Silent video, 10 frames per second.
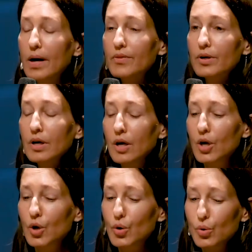mother
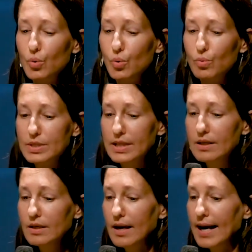who
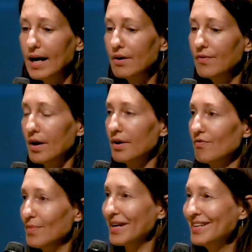didn't have
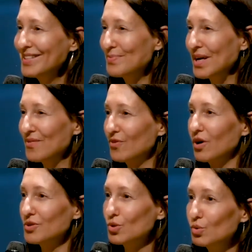enough money to pay for
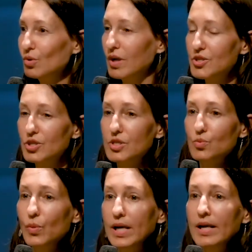our school lunches,
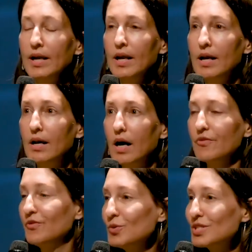we
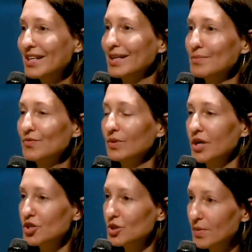got food stamps for
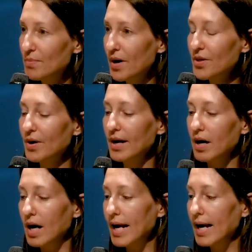lunches, my brother and
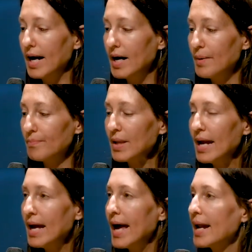I. Um,
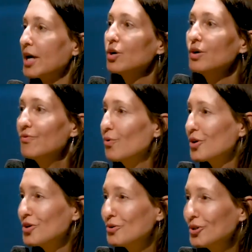and I couldn't
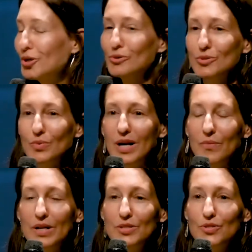afford new clothes when I
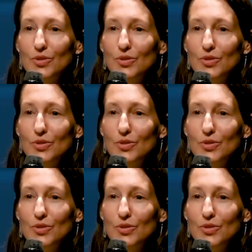went to